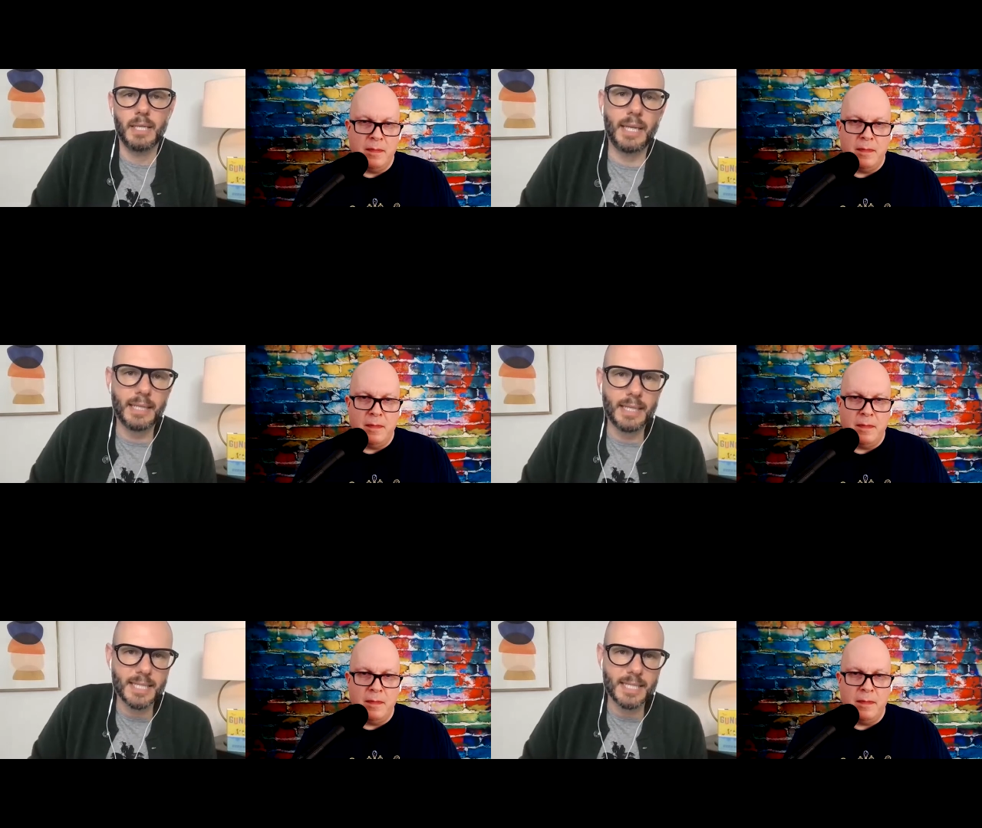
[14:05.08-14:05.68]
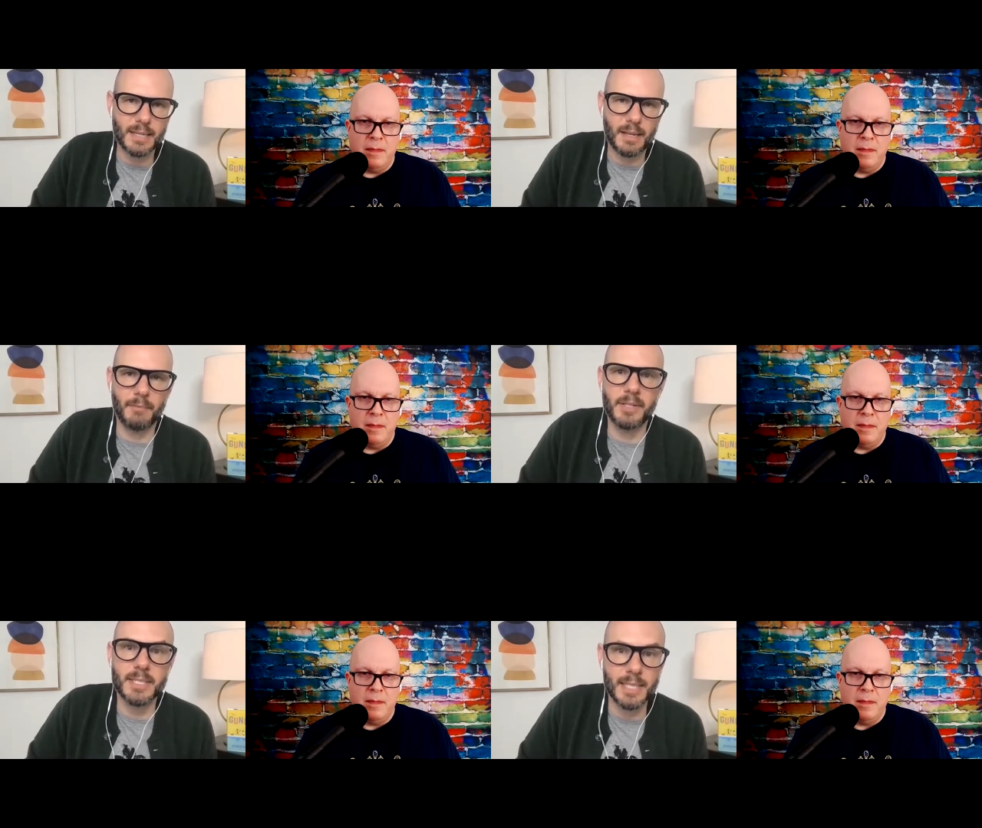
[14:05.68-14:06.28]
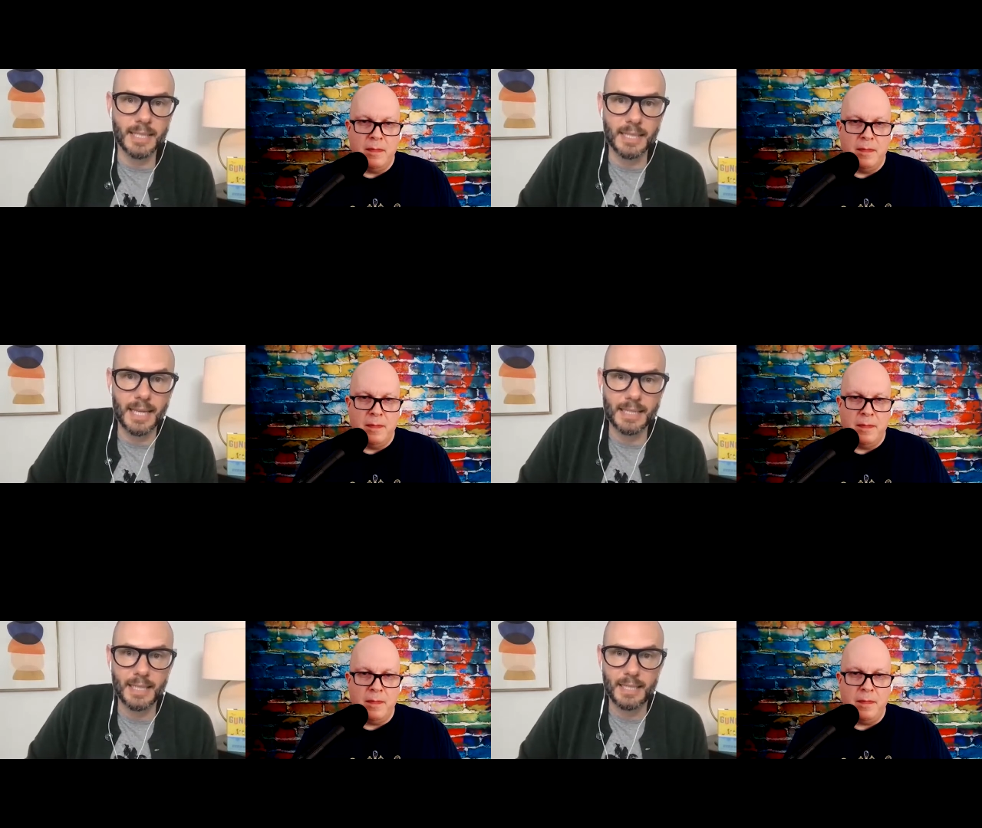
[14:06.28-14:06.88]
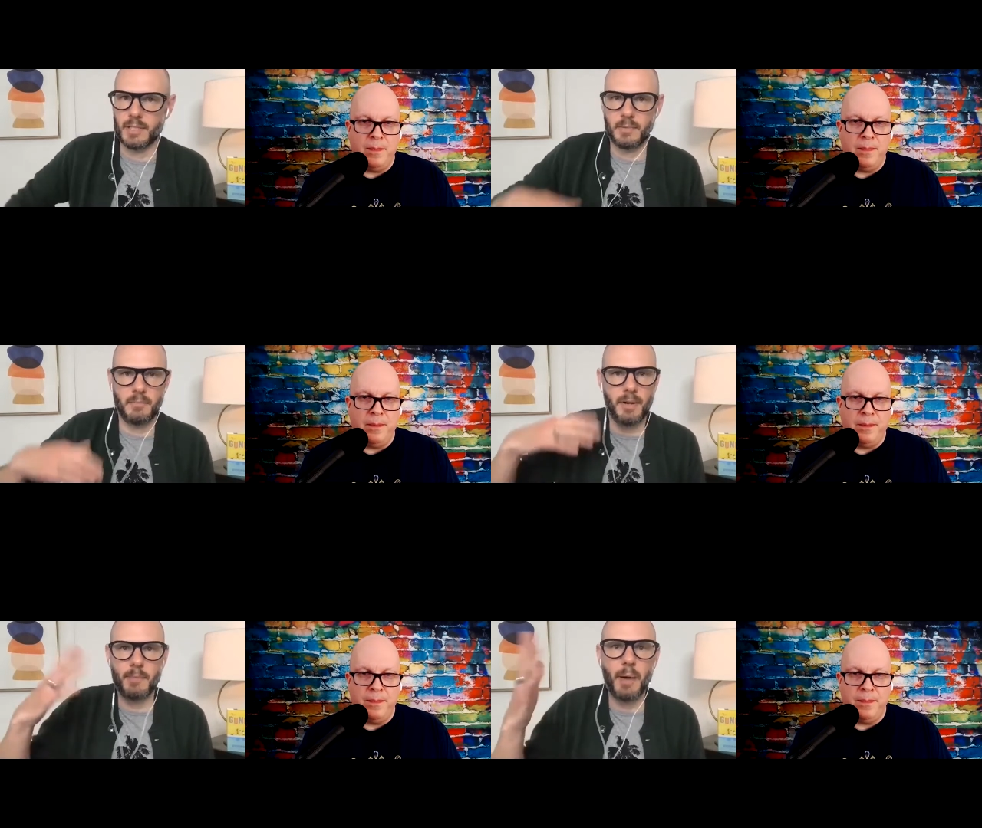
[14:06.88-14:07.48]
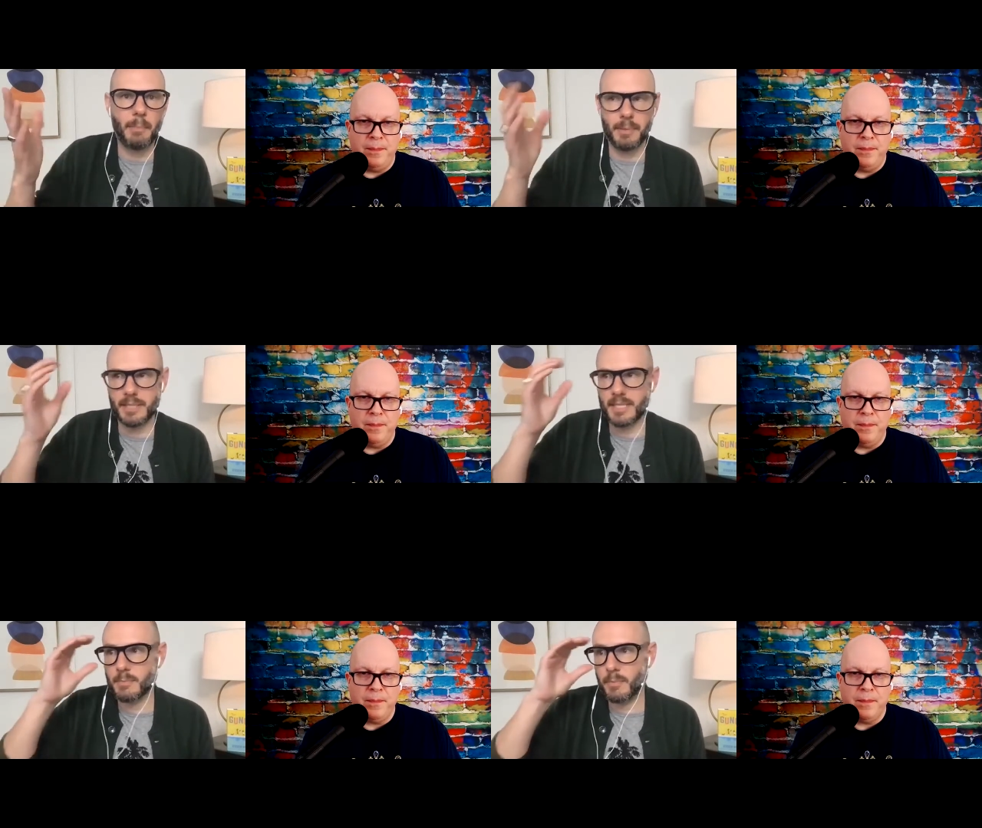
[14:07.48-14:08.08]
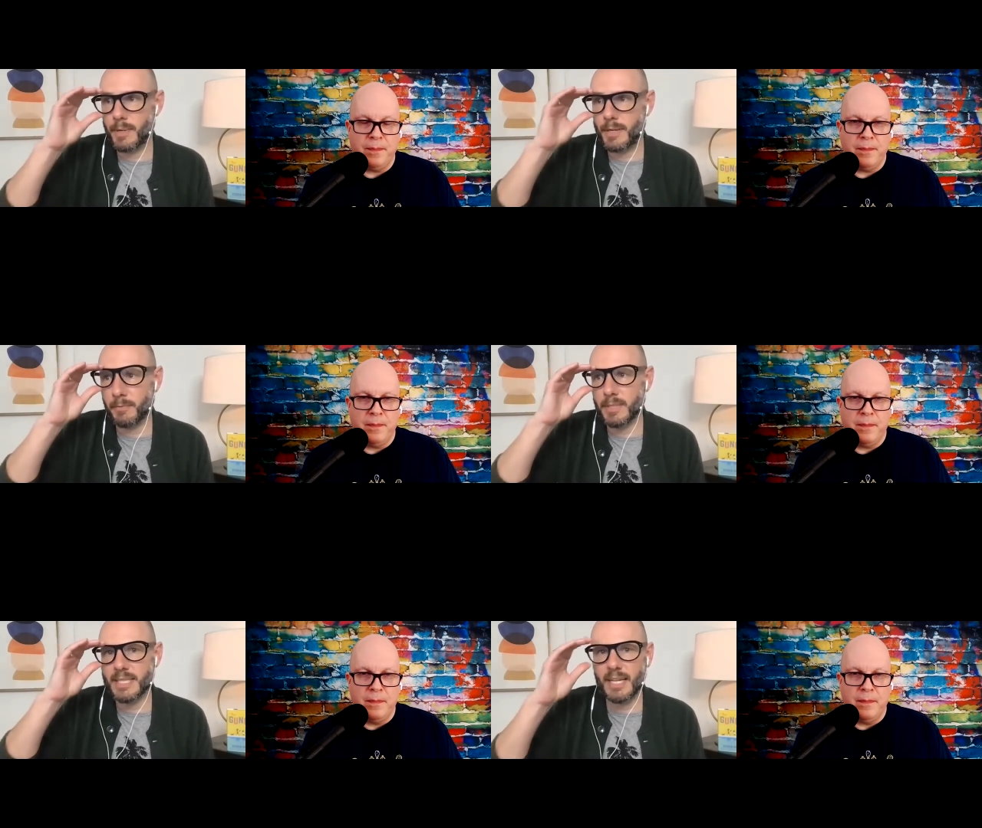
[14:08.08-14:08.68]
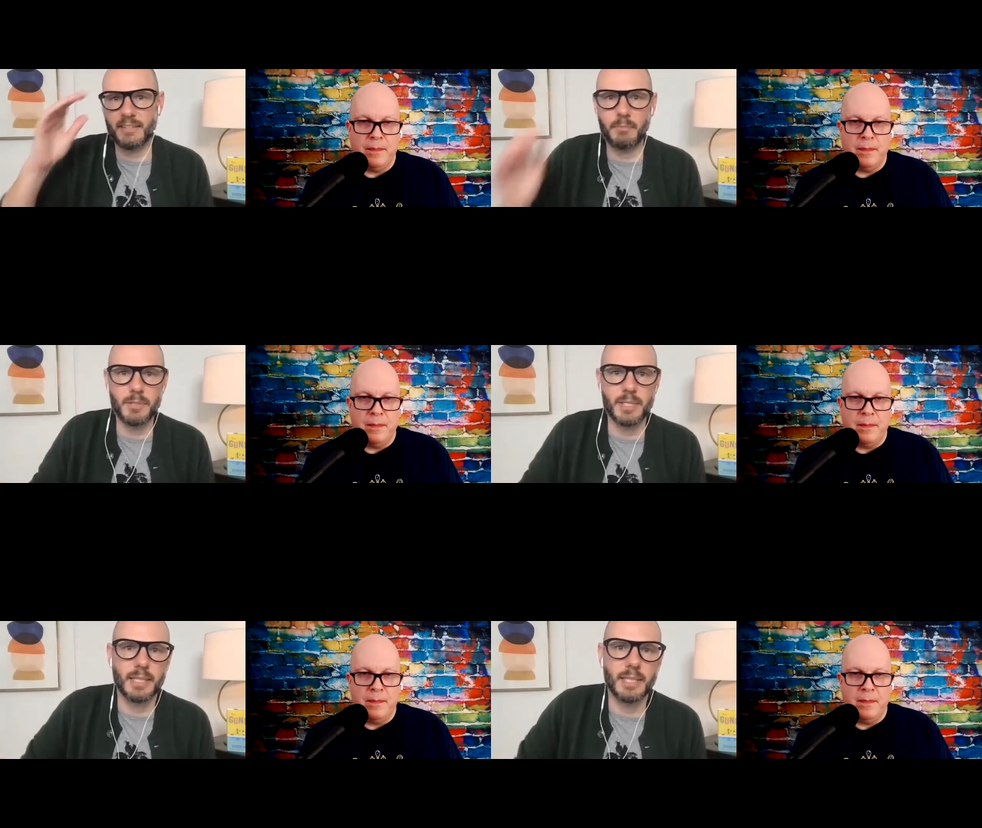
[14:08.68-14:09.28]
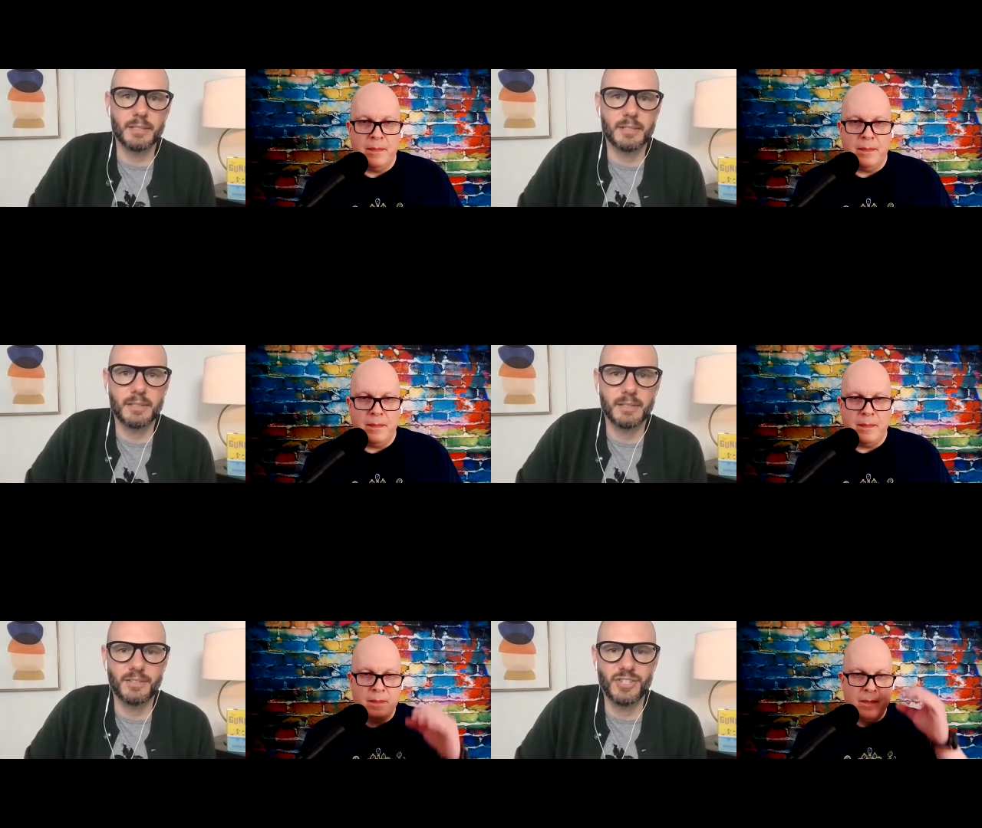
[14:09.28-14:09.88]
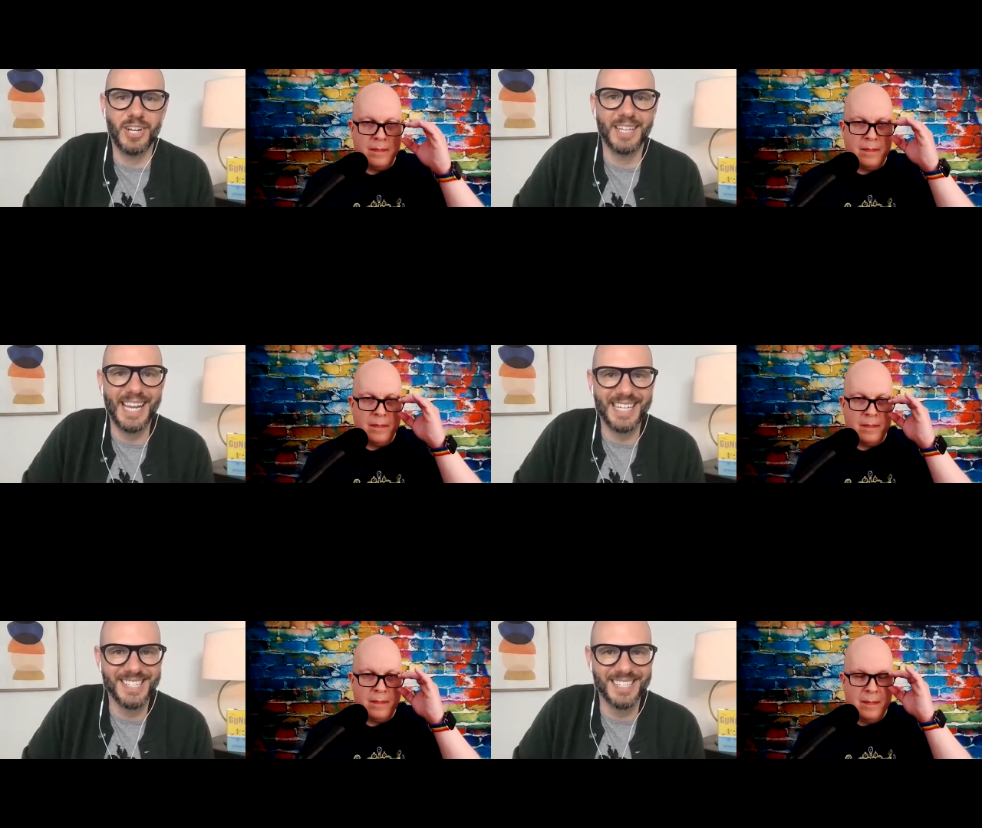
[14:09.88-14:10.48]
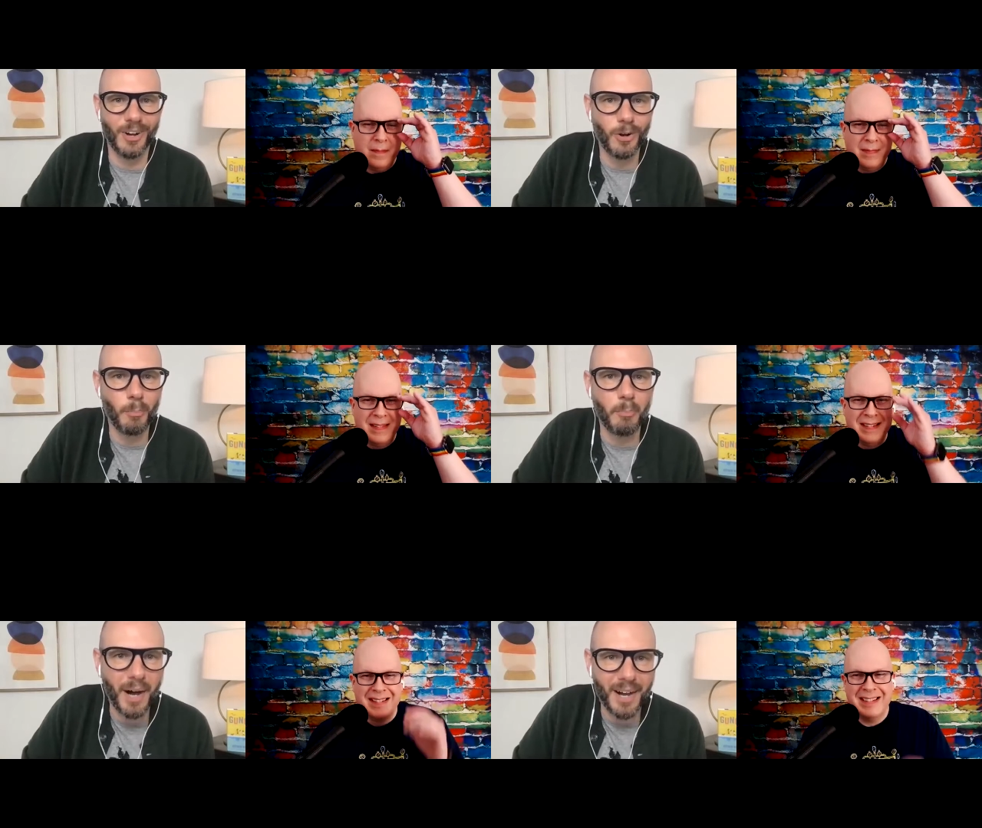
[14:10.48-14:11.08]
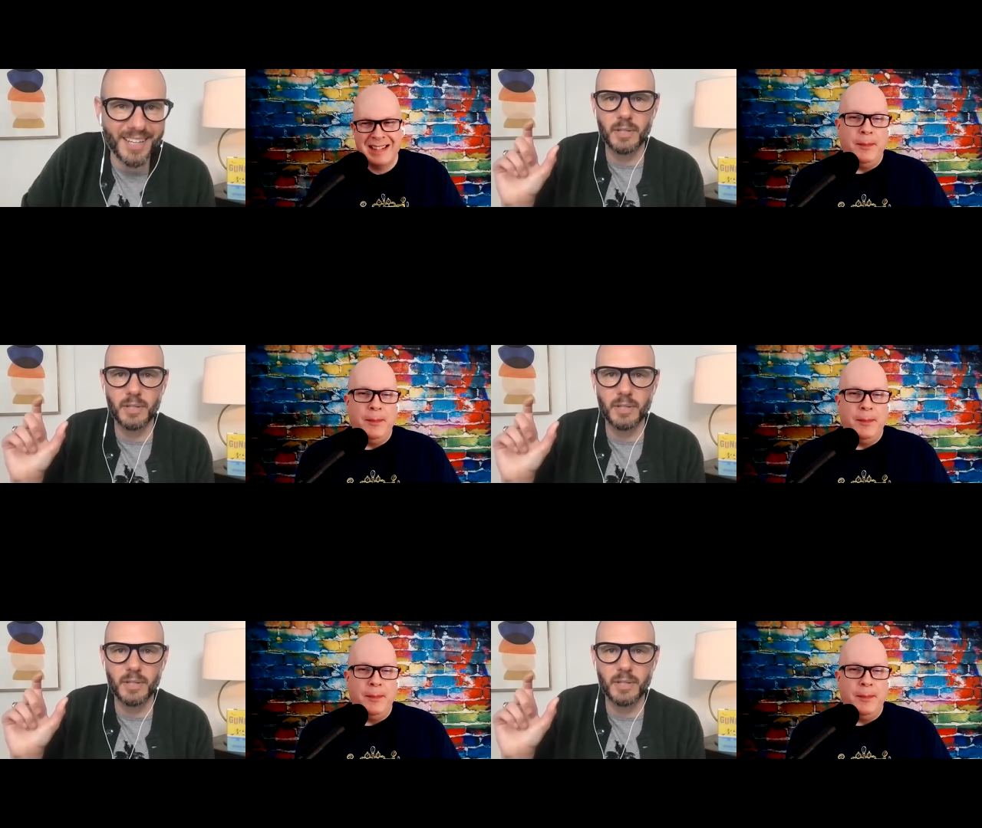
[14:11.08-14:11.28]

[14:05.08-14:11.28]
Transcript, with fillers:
Speaker 1: and this isn't obviously like there's been Mary Poppins, there's Maria from The Sound of Music, there's John Candy's Uncle Buck.